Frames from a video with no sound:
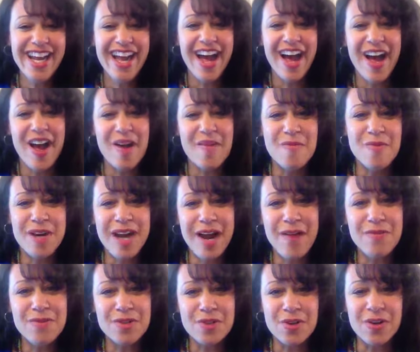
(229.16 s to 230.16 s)
when I
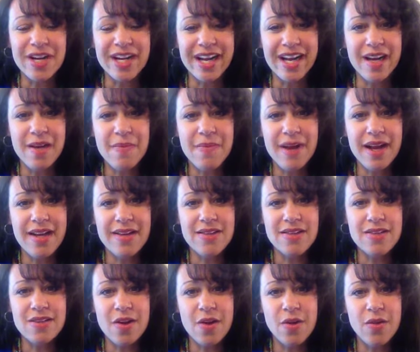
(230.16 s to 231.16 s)
was growing up. And
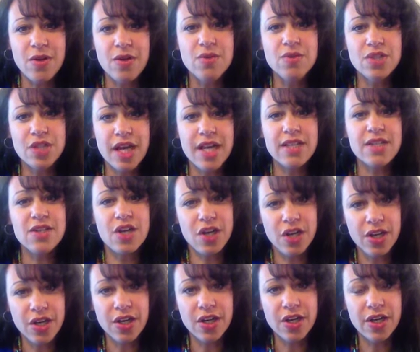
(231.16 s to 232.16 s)
so you just
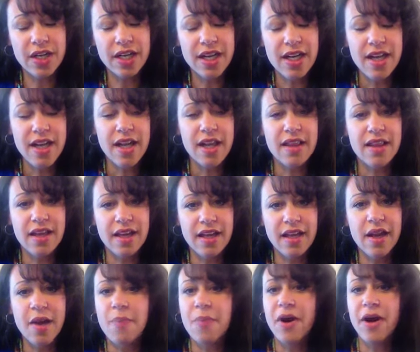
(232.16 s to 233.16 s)
heard
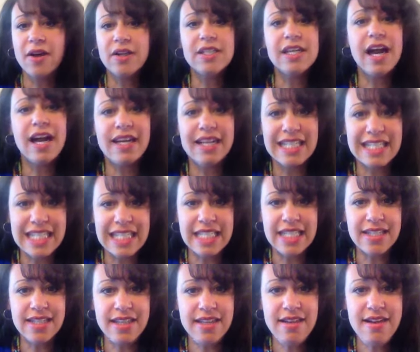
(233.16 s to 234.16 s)
that apartheid
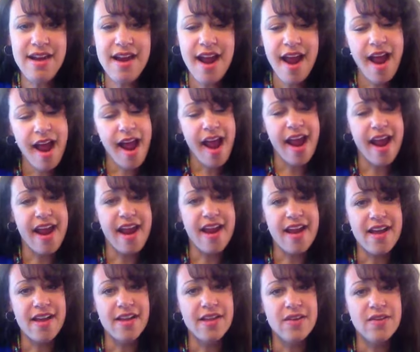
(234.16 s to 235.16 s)
existed
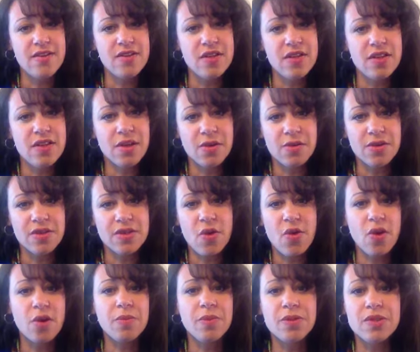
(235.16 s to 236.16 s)
and there was
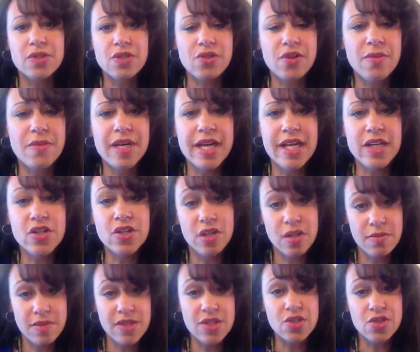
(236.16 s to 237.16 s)
horrible discrimination
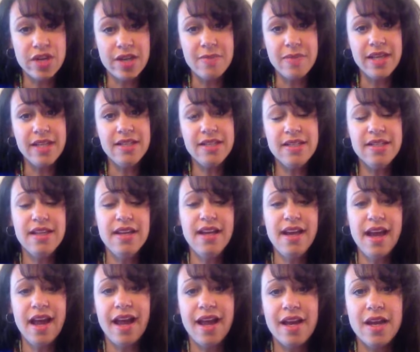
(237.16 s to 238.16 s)
and mistreatment.
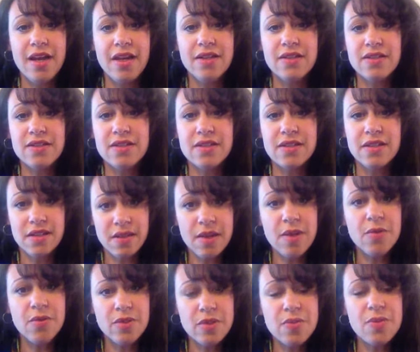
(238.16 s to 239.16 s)
And
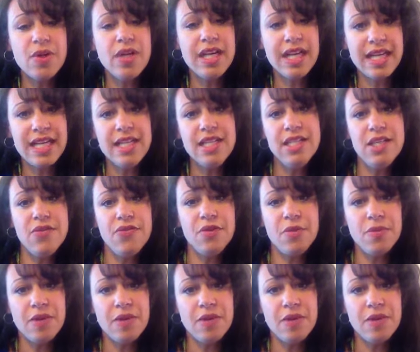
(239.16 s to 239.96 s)
it was pretty easy for